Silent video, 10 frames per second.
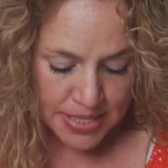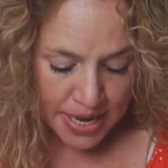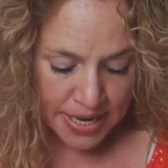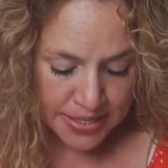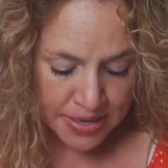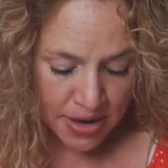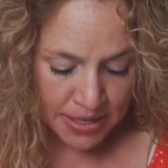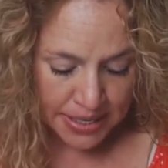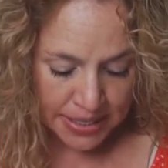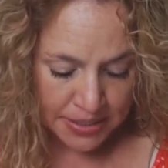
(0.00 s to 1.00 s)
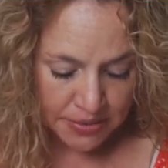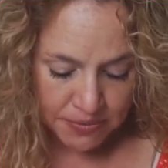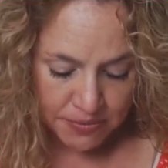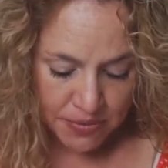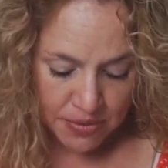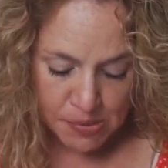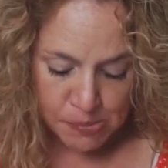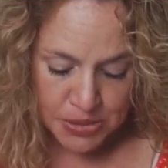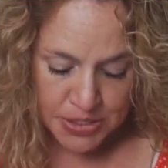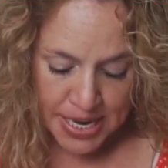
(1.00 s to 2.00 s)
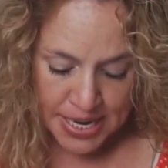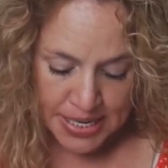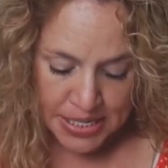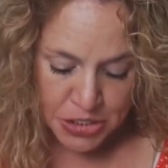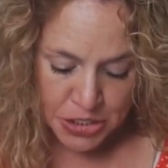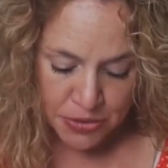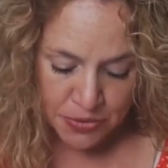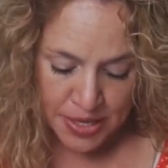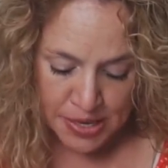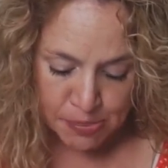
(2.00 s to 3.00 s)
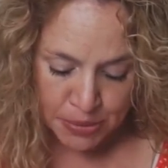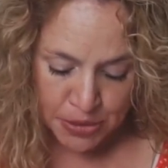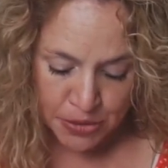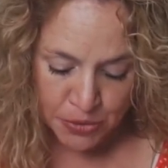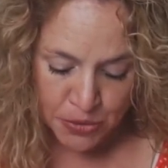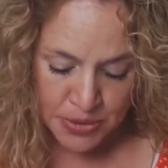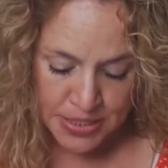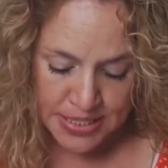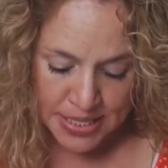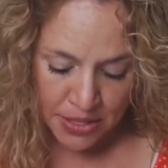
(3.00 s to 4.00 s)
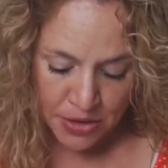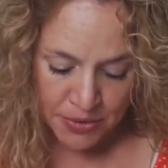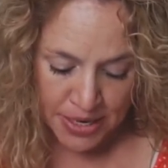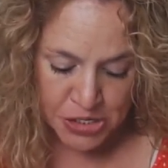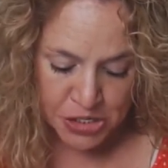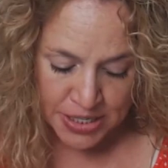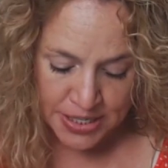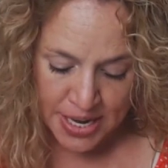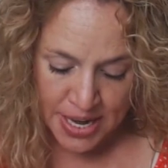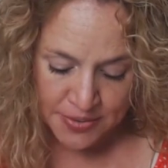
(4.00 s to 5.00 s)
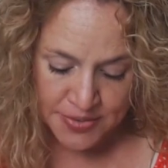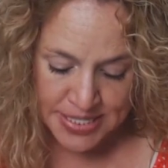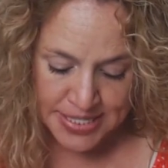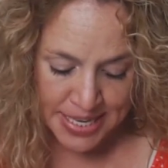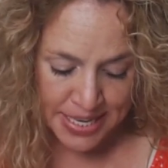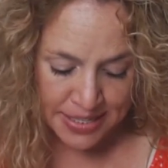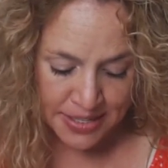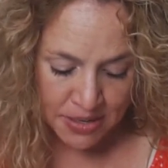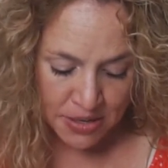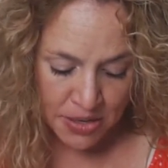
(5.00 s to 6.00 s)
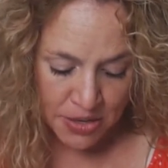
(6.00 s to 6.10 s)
cyanotic, pertaining to the blue discoloration of skin